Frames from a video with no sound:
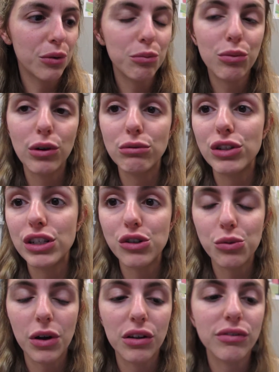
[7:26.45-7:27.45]
protein
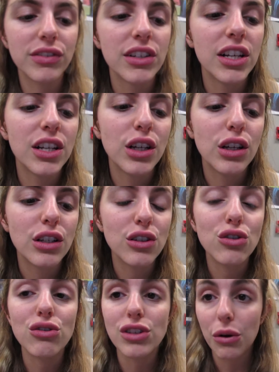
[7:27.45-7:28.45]
12.
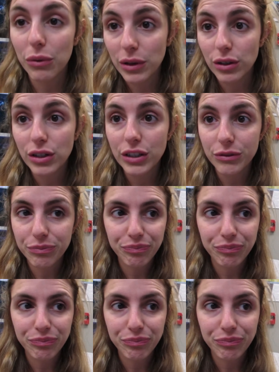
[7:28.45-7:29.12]
So it's not really good.